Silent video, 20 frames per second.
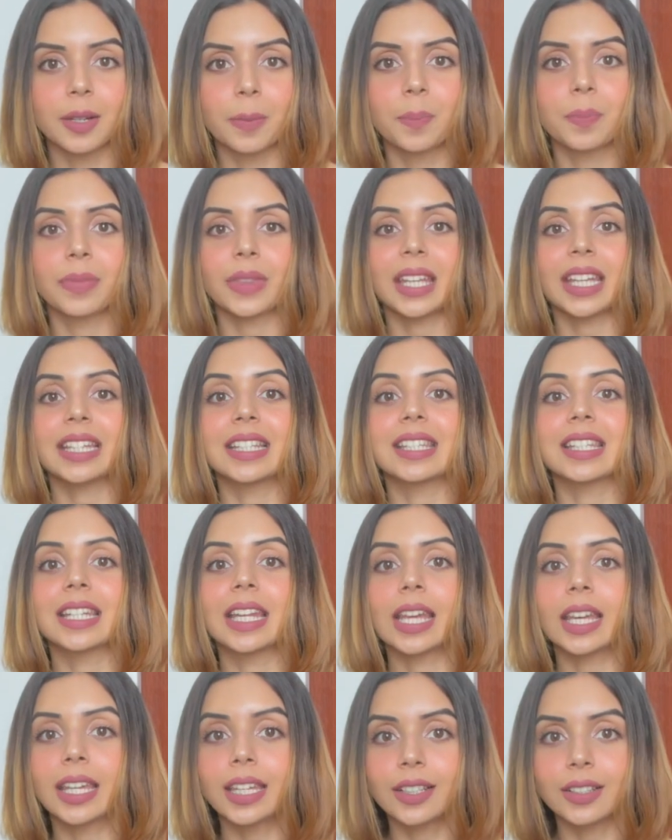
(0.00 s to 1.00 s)
It's
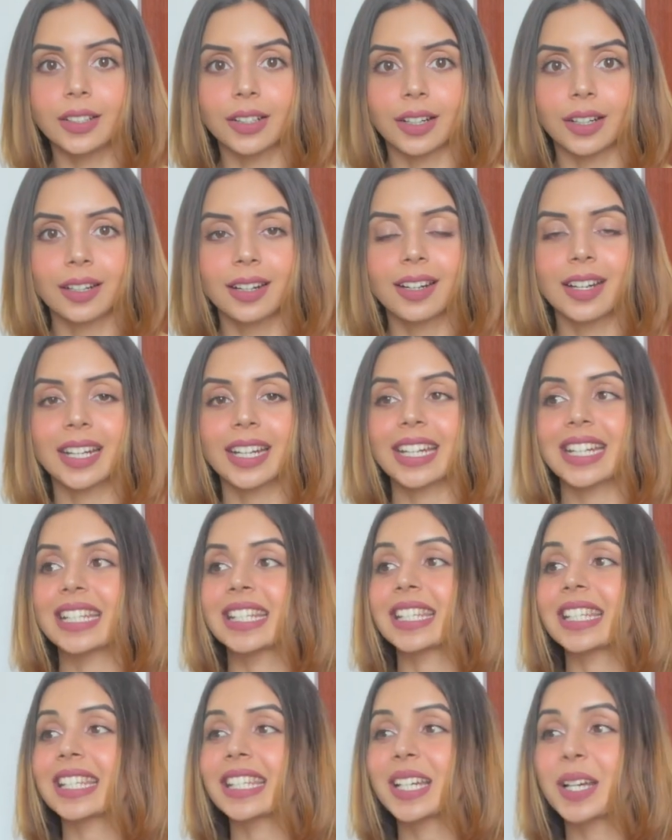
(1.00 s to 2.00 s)
here, it's
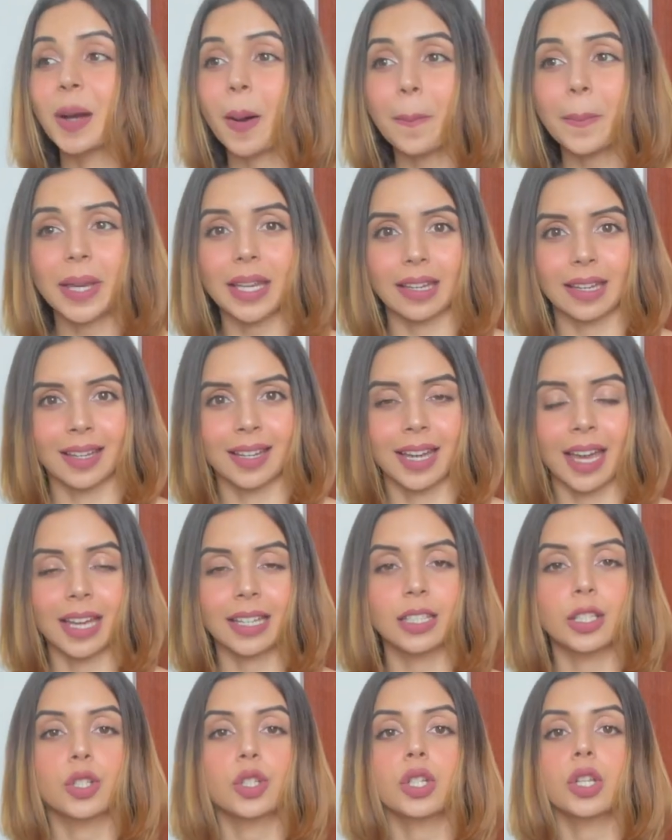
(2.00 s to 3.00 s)
coming, and
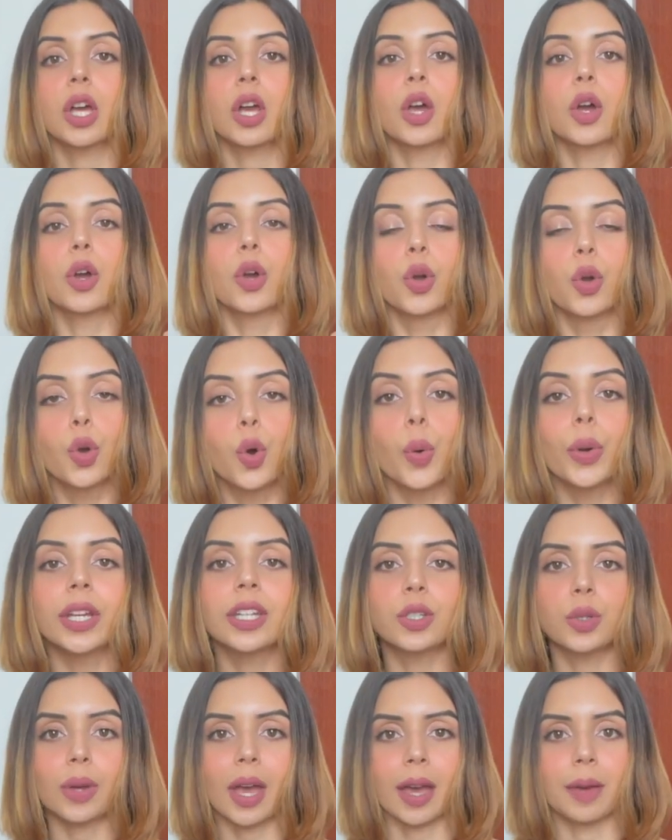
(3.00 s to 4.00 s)
it's going to
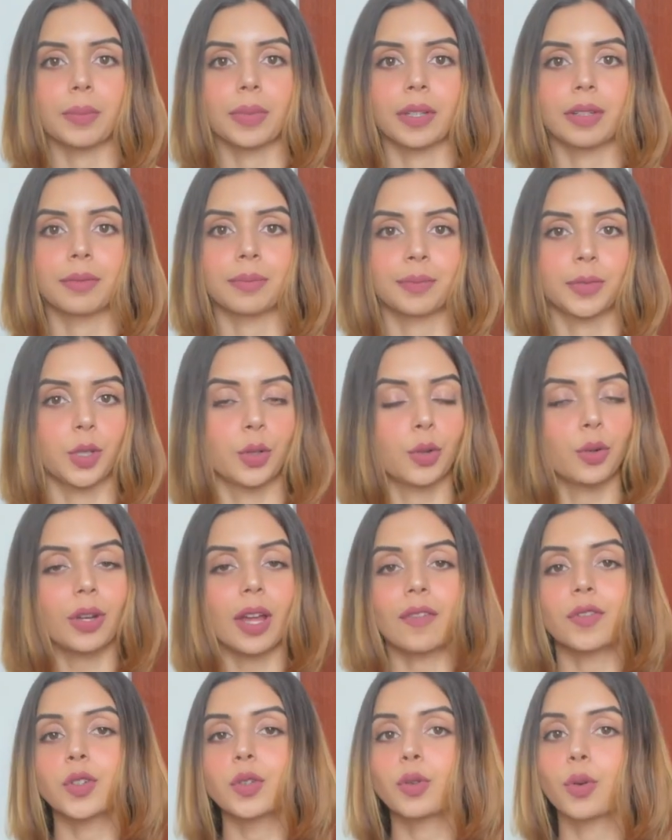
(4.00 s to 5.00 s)
happen. You don't have to
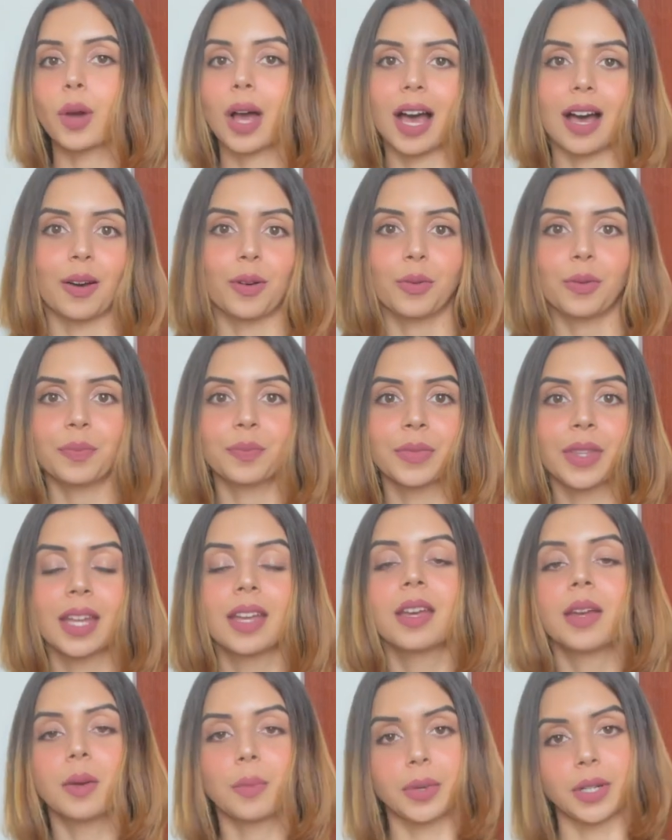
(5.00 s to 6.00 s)
know how,
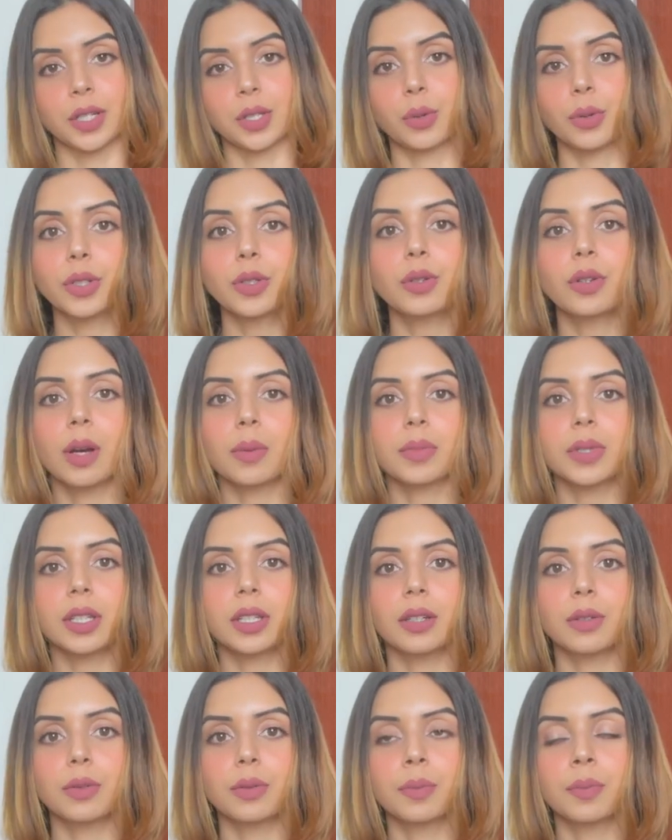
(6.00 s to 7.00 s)
but it's going to come to
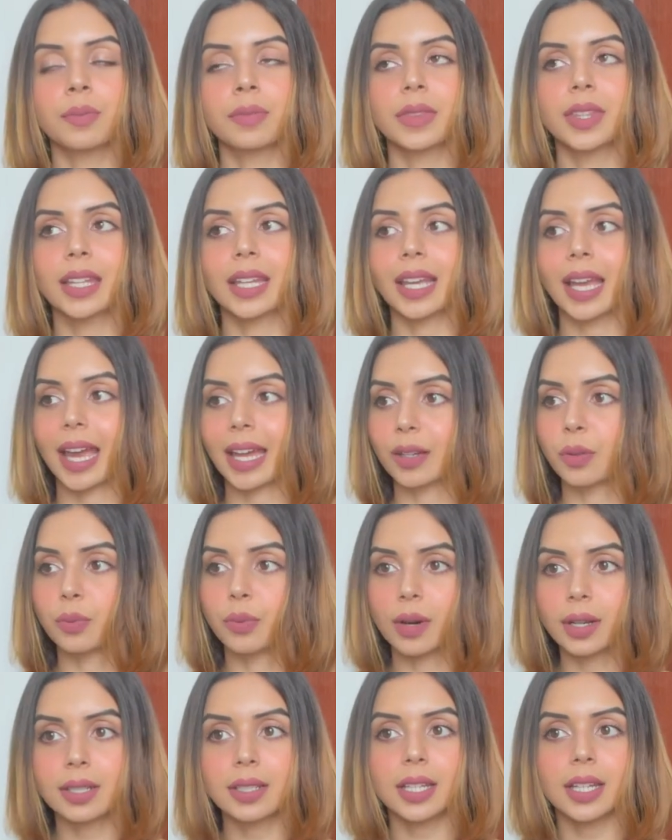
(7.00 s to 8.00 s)
you, and one
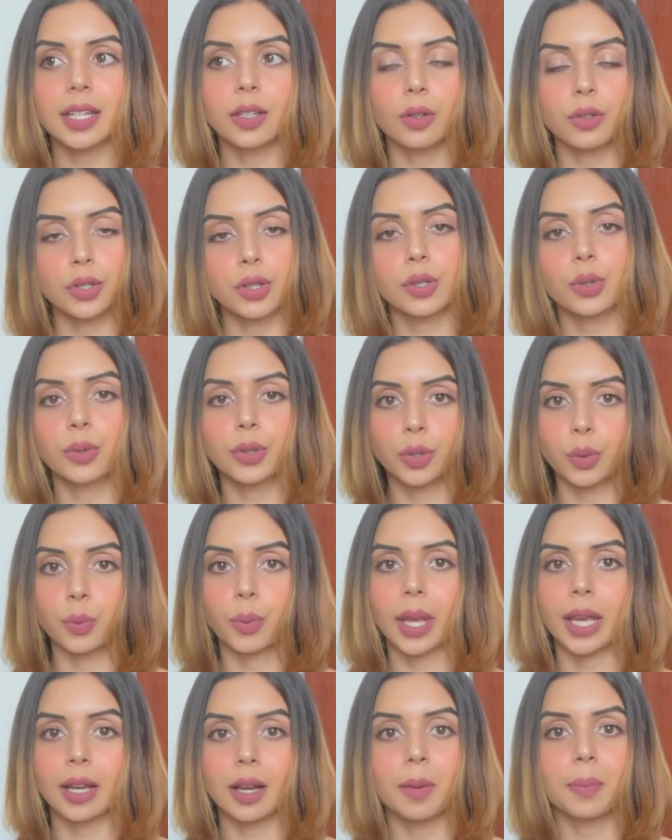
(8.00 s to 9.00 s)
day you're just going to wake
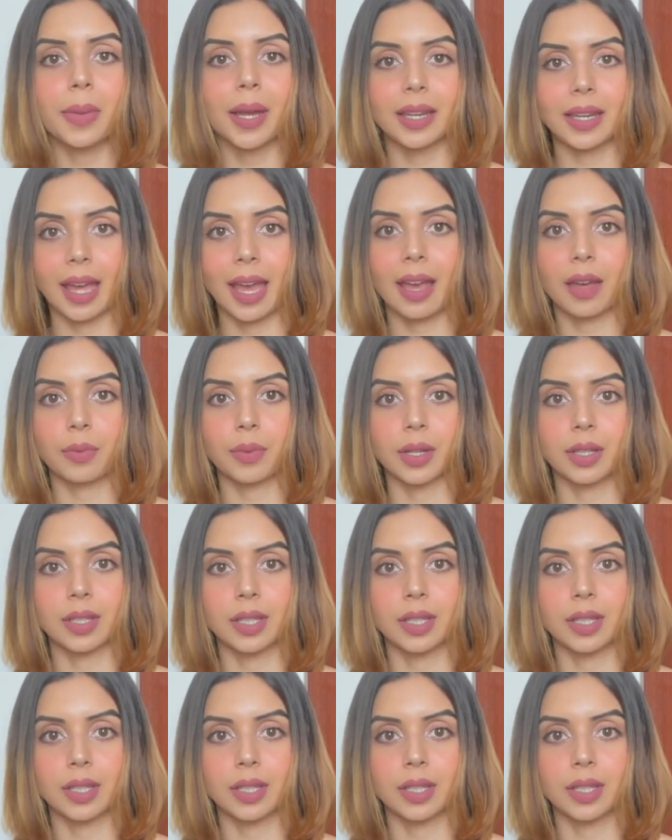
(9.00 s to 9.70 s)
up and have it.